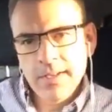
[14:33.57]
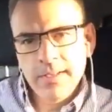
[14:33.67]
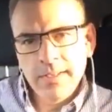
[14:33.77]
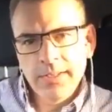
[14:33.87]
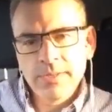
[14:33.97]

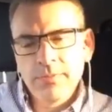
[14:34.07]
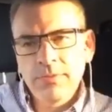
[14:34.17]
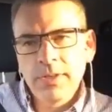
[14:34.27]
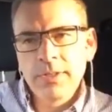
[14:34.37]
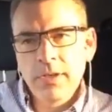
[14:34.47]
It's
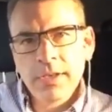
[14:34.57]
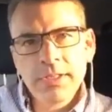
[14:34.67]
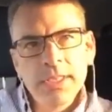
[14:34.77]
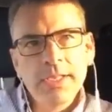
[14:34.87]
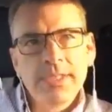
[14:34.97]
fun talking to
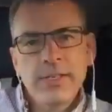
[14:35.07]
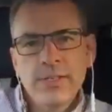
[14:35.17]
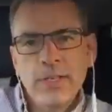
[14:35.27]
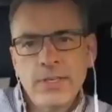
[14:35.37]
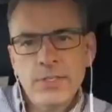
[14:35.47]
you guys on a
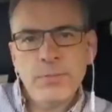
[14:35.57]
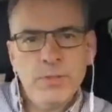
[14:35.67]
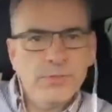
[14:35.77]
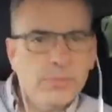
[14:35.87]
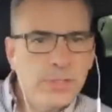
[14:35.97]
Saturday. It's
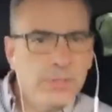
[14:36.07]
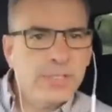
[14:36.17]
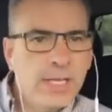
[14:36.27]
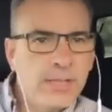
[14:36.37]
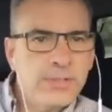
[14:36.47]
beautiful here in
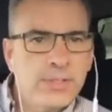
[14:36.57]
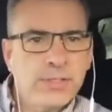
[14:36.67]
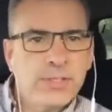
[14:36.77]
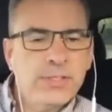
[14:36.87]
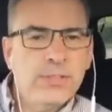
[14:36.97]
Dallas at
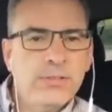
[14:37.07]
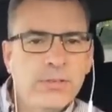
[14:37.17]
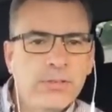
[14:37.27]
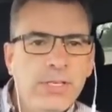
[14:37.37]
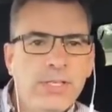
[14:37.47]
62
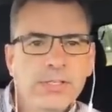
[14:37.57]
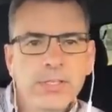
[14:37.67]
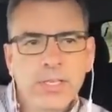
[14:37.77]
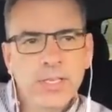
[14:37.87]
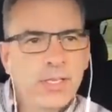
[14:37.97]
degrees.
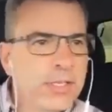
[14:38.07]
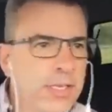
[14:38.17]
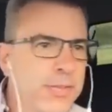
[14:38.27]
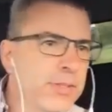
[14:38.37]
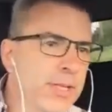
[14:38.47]
Not
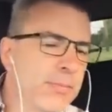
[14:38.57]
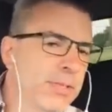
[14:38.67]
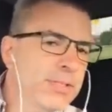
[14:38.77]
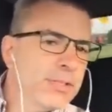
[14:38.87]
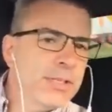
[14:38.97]
that
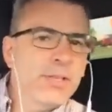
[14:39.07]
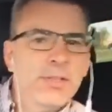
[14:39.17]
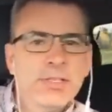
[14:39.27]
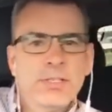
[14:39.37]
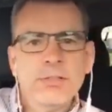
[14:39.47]
means anything
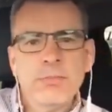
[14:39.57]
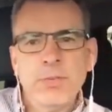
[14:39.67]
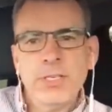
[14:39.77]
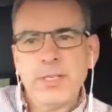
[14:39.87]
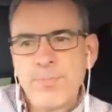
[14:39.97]
to you, but
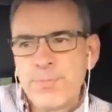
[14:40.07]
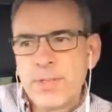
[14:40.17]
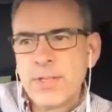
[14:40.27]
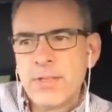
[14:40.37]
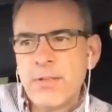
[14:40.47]

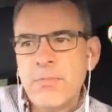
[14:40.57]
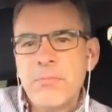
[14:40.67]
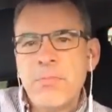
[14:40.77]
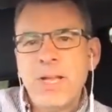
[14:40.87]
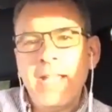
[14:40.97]

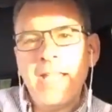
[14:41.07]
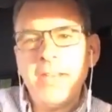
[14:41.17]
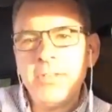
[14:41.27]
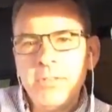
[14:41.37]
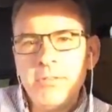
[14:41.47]
my
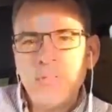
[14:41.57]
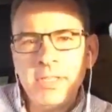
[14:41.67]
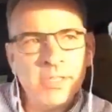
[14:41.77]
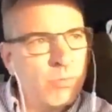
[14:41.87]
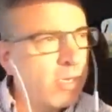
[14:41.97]
attitude
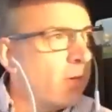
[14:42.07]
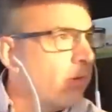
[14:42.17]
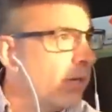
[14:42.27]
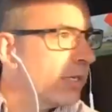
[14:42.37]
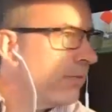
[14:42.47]
is what I want
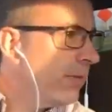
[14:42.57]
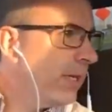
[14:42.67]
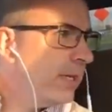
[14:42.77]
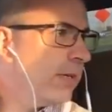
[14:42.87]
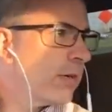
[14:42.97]
to convey
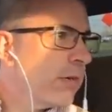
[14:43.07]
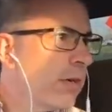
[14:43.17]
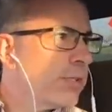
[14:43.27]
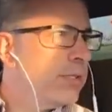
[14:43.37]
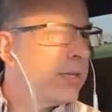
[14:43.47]
across
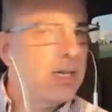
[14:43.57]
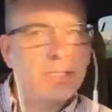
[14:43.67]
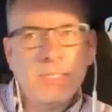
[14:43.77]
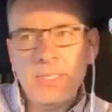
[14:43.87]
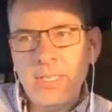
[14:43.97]
to you guys,
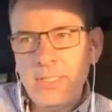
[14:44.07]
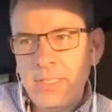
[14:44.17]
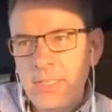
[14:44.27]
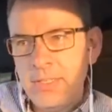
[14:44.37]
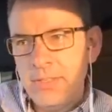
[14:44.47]
in that
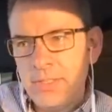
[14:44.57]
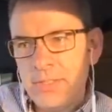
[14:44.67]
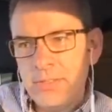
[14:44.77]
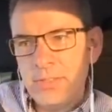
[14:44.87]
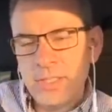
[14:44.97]
this
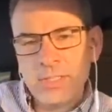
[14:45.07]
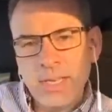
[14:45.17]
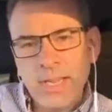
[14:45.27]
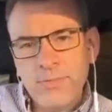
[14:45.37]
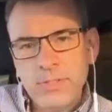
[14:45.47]
doesn't
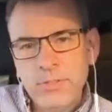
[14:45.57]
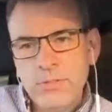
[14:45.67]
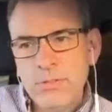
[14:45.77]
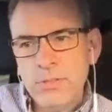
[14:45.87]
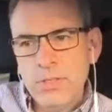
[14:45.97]
have to
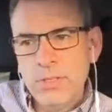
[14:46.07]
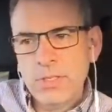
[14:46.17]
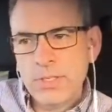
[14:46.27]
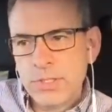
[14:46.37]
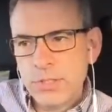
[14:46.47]

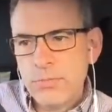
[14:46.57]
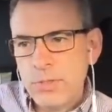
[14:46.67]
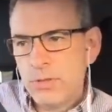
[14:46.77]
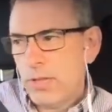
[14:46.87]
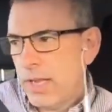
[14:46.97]
consume your
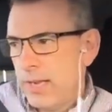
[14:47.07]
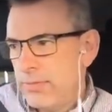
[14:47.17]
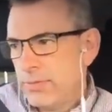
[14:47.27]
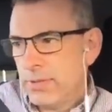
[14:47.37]
life.